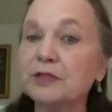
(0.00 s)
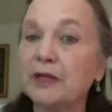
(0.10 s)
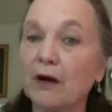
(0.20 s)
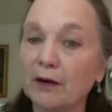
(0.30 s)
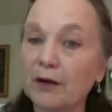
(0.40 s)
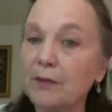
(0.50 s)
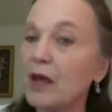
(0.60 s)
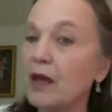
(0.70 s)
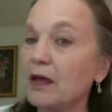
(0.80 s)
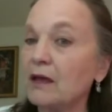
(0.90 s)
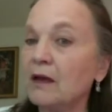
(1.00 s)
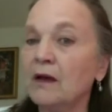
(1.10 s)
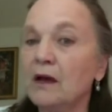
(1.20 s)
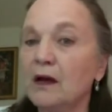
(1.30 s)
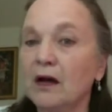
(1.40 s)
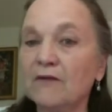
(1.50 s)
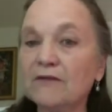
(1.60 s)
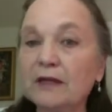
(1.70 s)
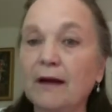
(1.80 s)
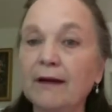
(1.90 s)
the RMA, of
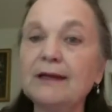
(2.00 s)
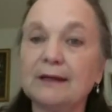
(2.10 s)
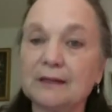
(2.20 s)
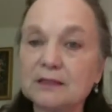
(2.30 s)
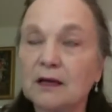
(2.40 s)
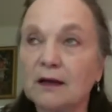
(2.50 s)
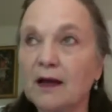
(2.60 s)
the 90s.